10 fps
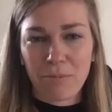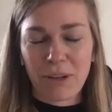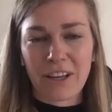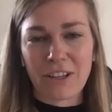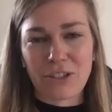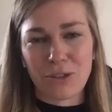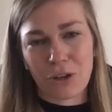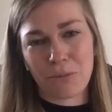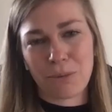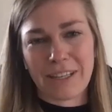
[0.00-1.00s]
players who
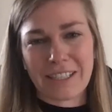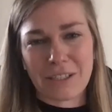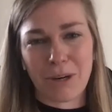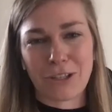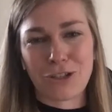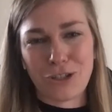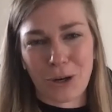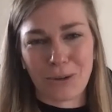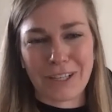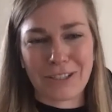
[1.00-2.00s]
don't play as much
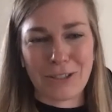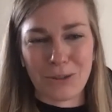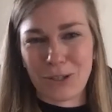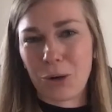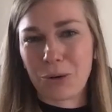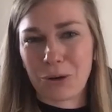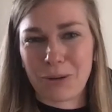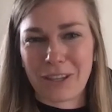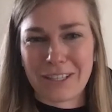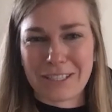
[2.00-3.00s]
don't get to do yoga
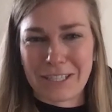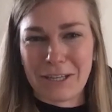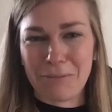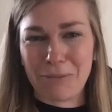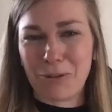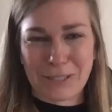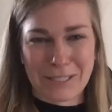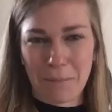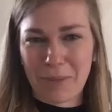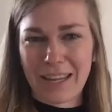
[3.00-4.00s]
with the team or
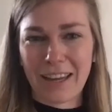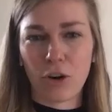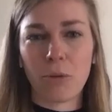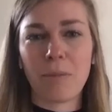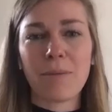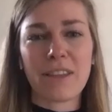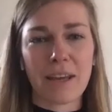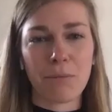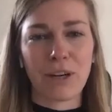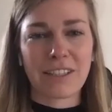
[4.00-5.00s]
something. Or maybe
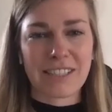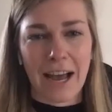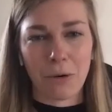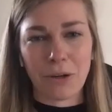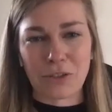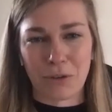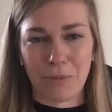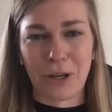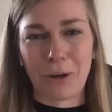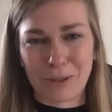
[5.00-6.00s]
they bring towels from
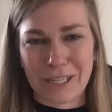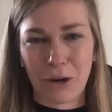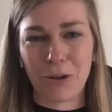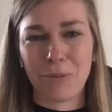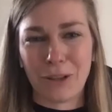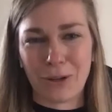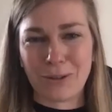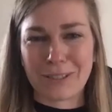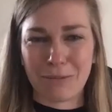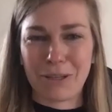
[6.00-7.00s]
their hotel room and
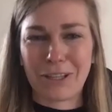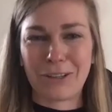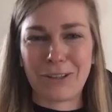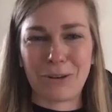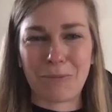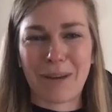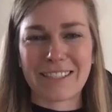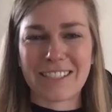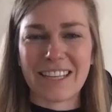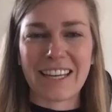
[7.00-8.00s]
those can be their yoga
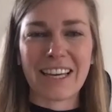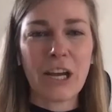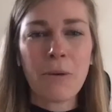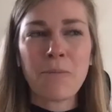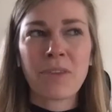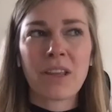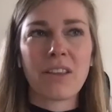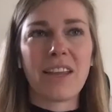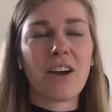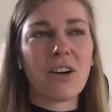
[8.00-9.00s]
mats.
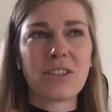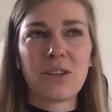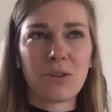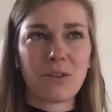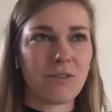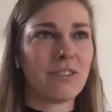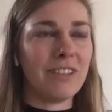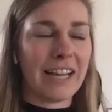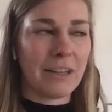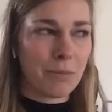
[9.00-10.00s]
They also
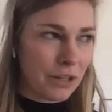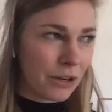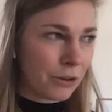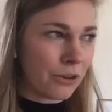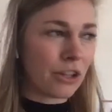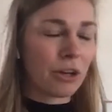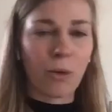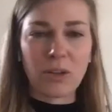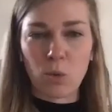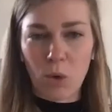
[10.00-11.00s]
let it be known there
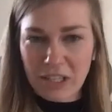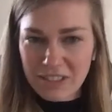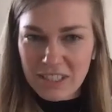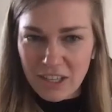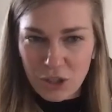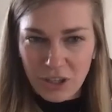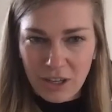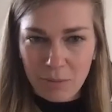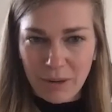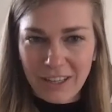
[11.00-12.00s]
was 1
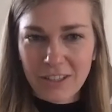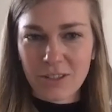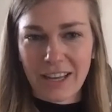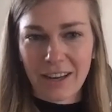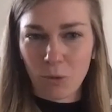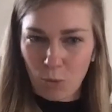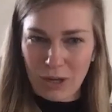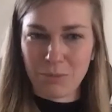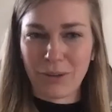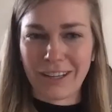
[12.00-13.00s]
stationary bike, so that
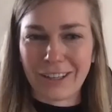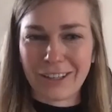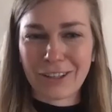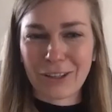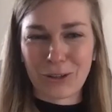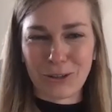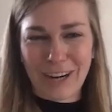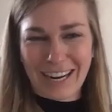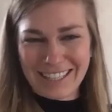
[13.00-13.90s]
one player could ride